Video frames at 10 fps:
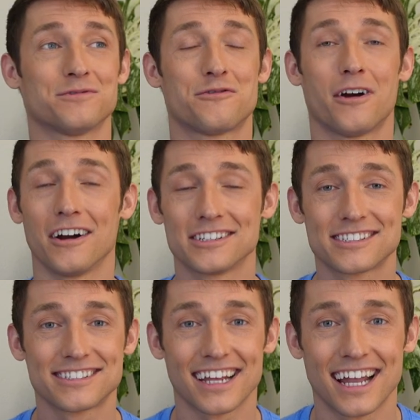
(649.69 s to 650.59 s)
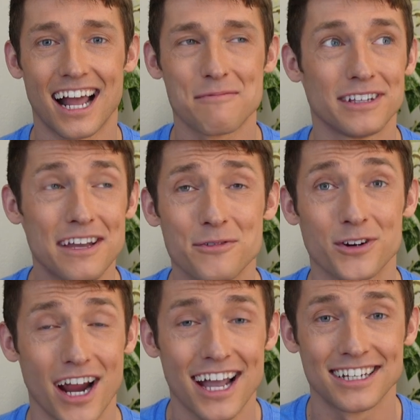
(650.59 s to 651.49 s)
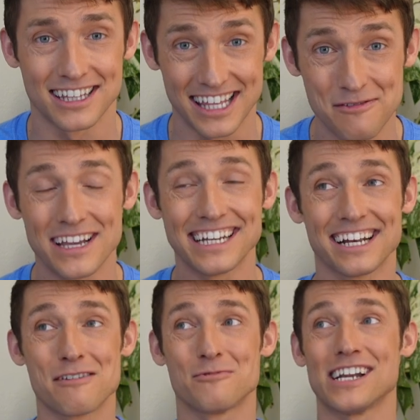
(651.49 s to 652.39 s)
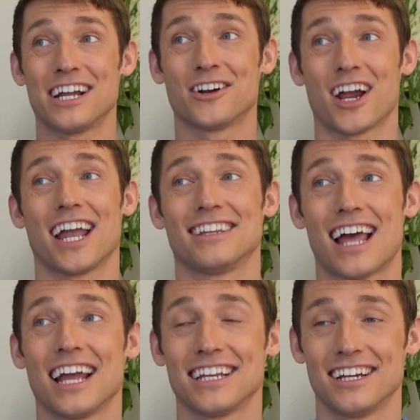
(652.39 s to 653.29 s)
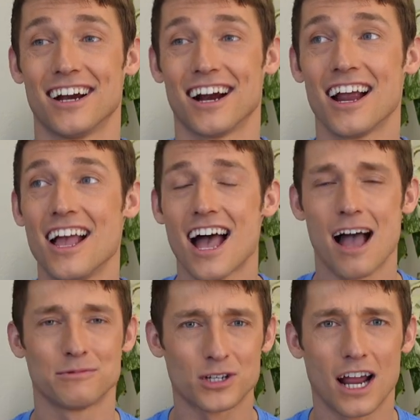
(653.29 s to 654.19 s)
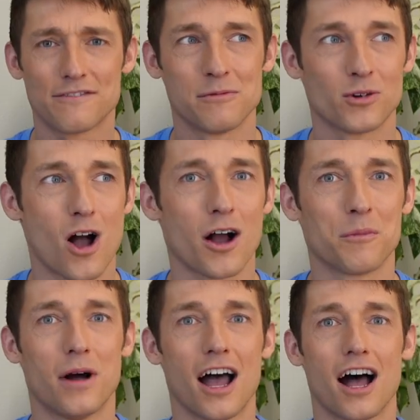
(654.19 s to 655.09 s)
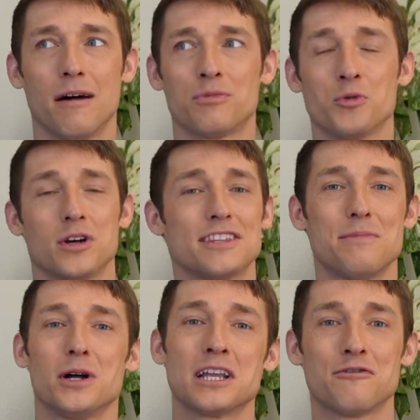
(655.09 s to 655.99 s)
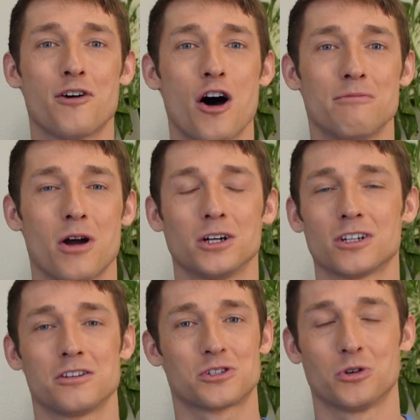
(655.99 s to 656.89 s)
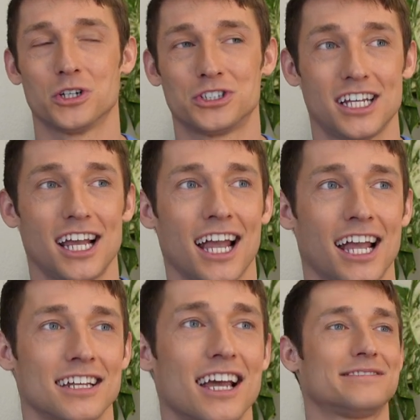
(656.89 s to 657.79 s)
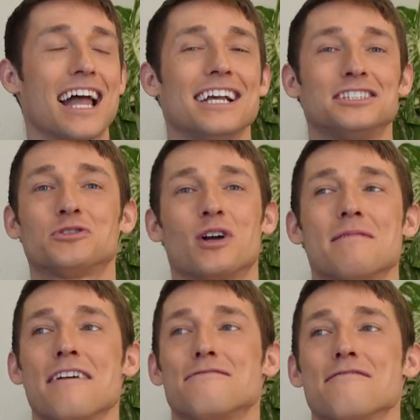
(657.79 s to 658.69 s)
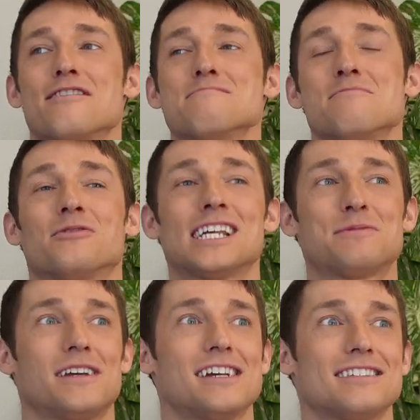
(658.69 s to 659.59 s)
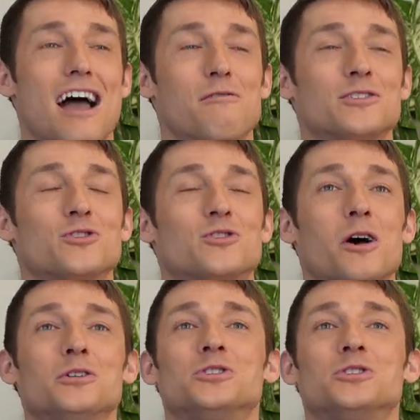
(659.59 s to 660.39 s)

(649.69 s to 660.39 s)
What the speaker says: first, and I believe grand. I think we ended up winning grand that year. I'm sorry if I'm wrong, but with the building fall marked on the score sheet. And that is just one of my favorite memories because I was so